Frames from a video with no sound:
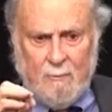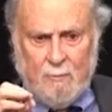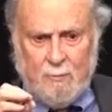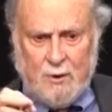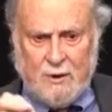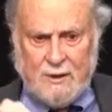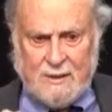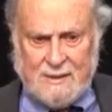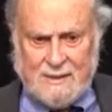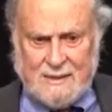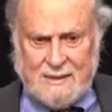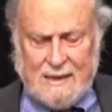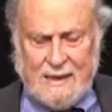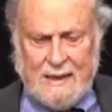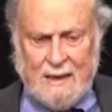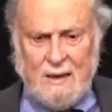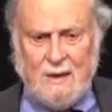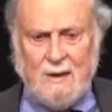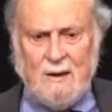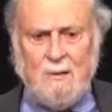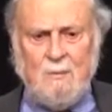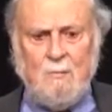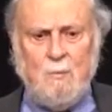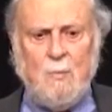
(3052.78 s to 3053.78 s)

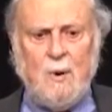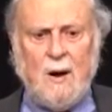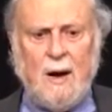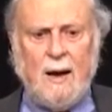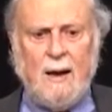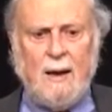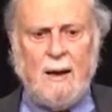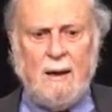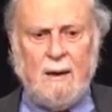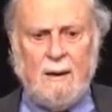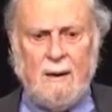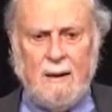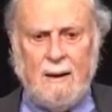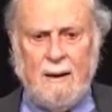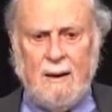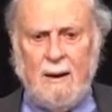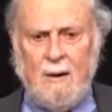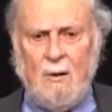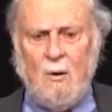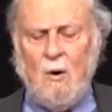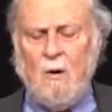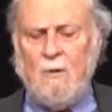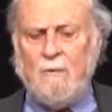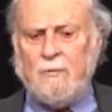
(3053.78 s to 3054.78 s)
preceded by
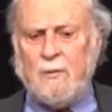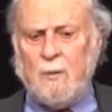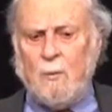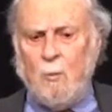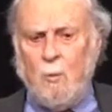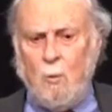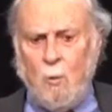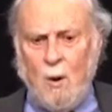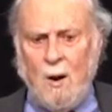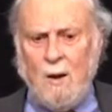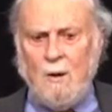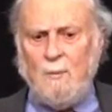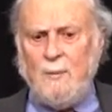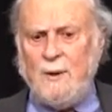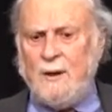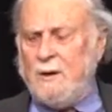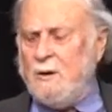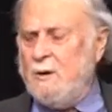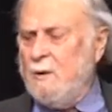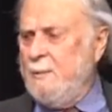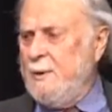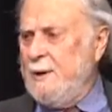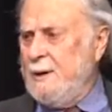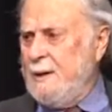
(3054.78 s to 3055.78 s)
an overwhelming
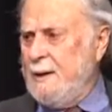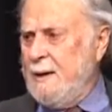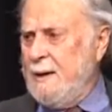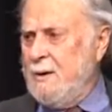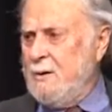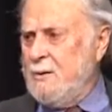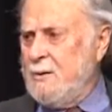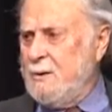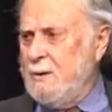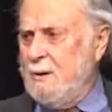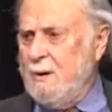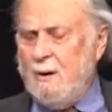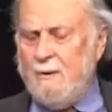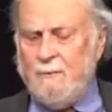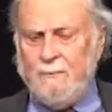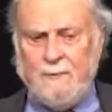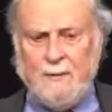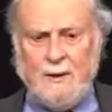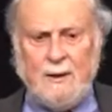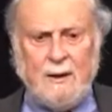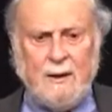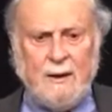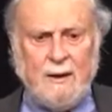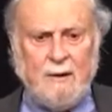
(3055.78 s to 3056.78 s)
humiliation, a
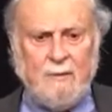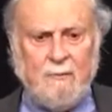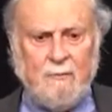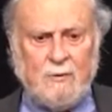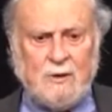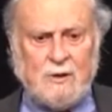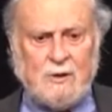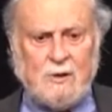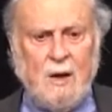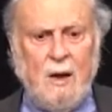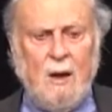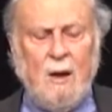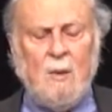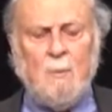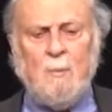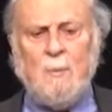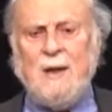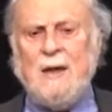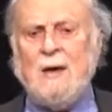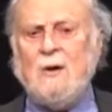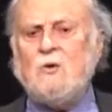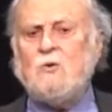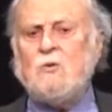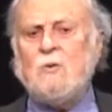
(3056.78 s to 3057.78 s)
feeling of just
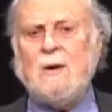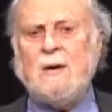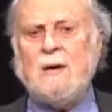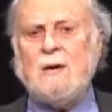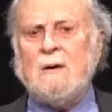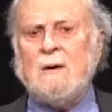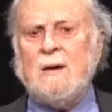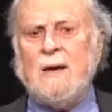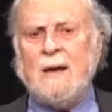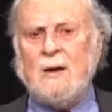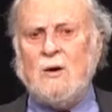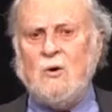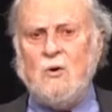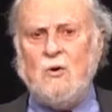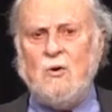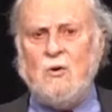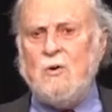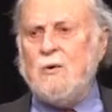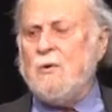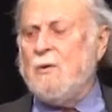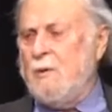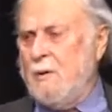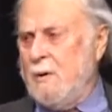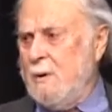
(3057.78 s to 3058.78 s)
being treated like
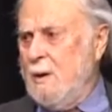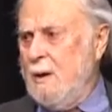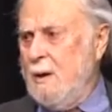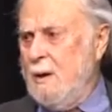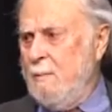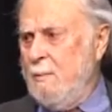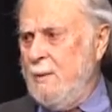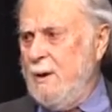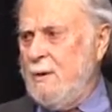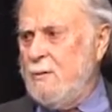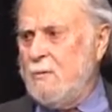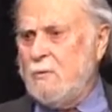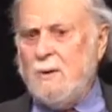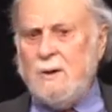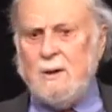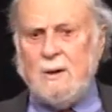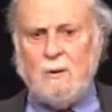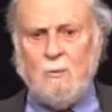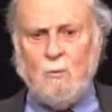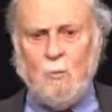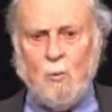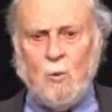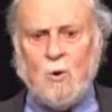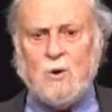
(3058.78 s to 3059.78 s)
dirt, being
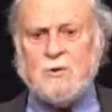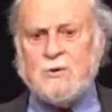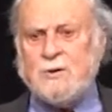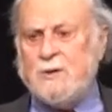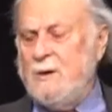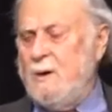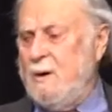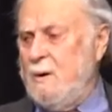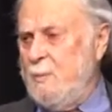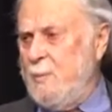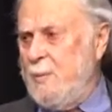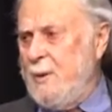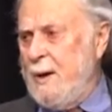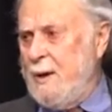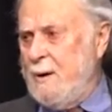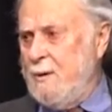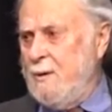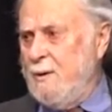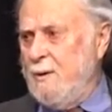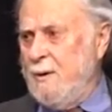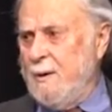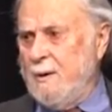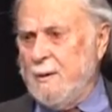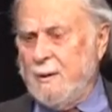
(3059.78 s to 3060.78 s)
treated worse than a pet
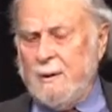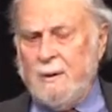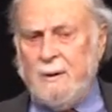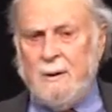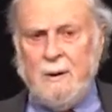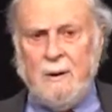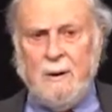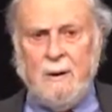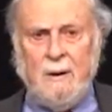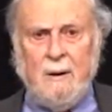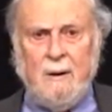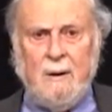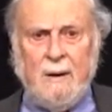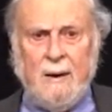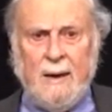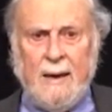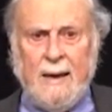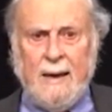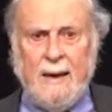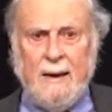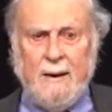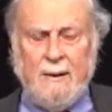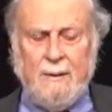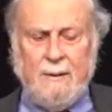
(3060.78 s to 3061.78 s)
dog.
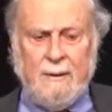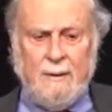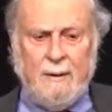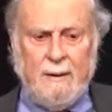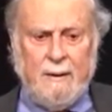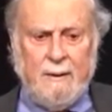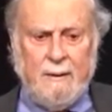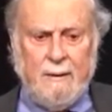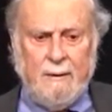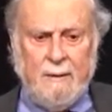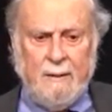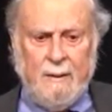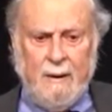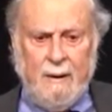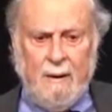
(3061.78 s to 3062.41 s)
And uh,